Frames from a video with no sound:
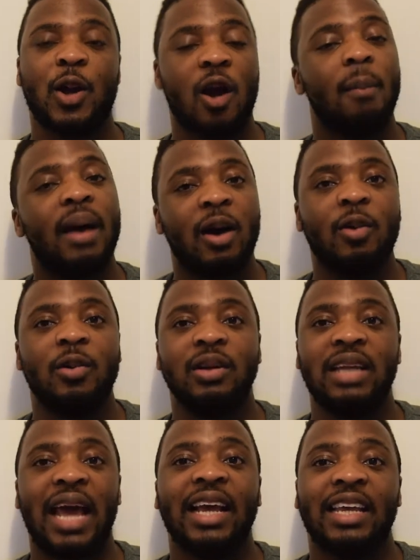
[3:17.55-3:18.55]
come out,
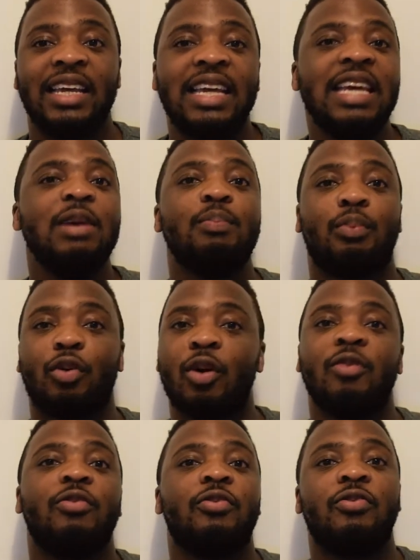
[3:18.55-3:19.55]
like, he
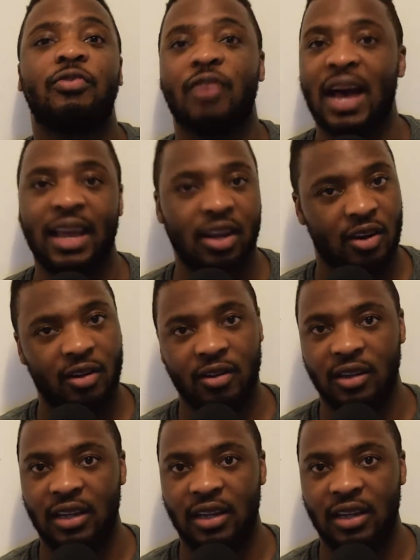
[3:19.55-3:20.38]
brought fire